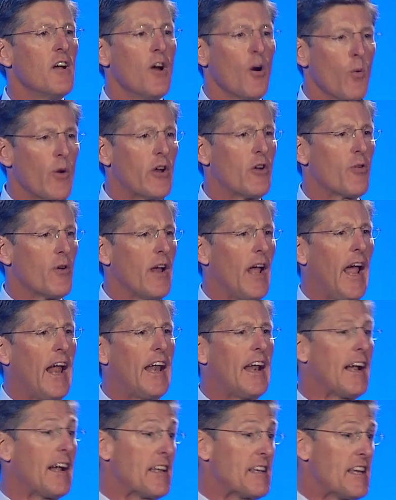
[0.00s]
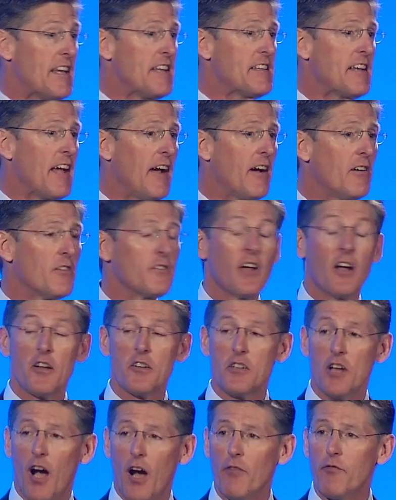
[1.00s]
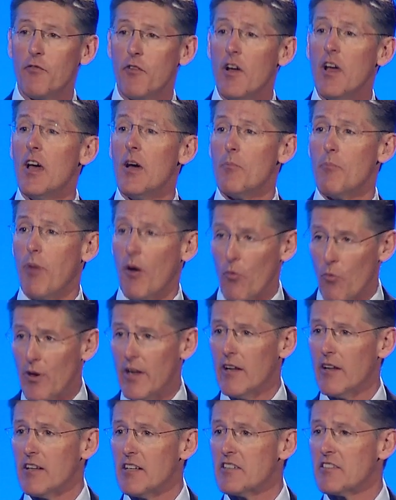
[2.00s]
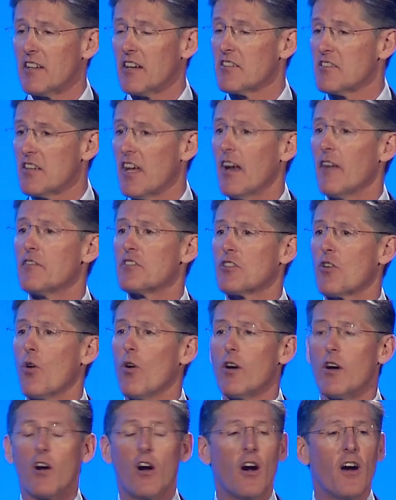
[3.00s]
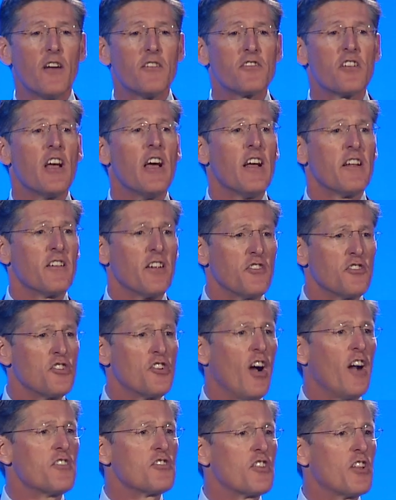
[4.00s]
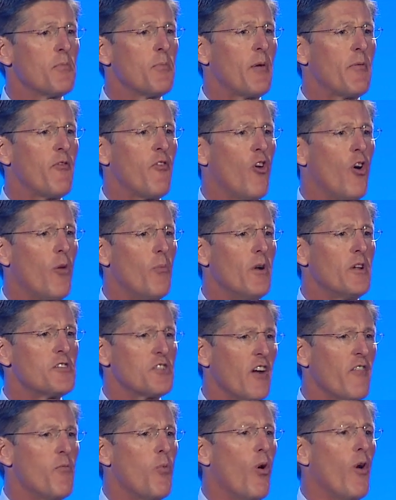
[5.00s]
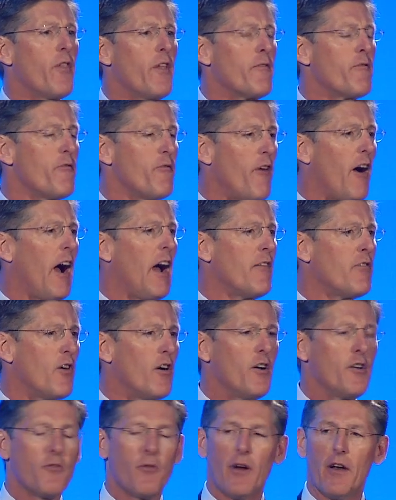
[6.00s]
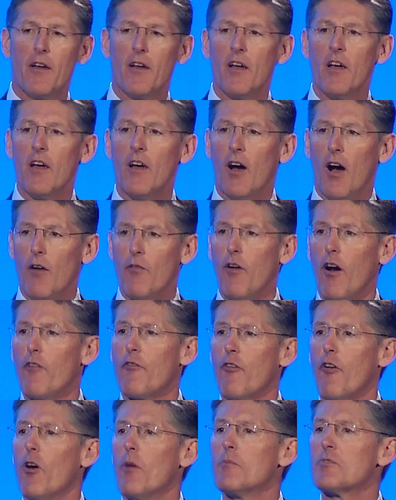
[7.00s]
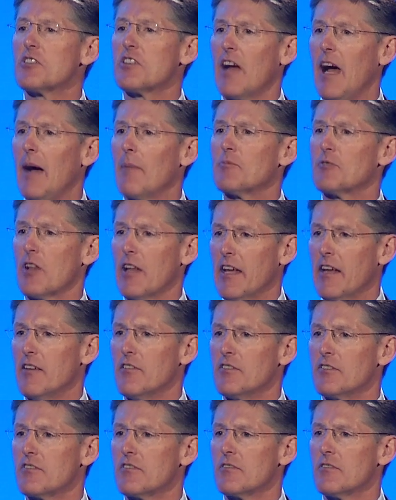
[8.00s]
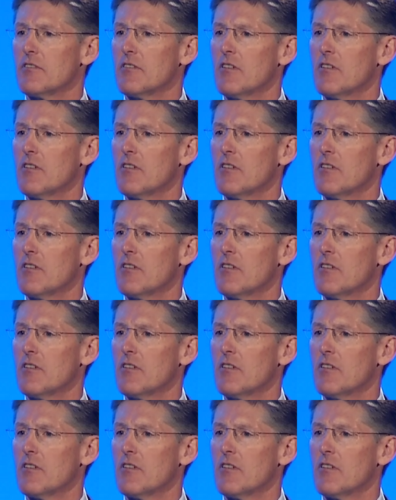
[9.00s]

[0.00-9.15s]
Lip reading: We created a detailed, tough, but realistic set of scorecards to judge the performance of more than 500 of our firm's top leaders.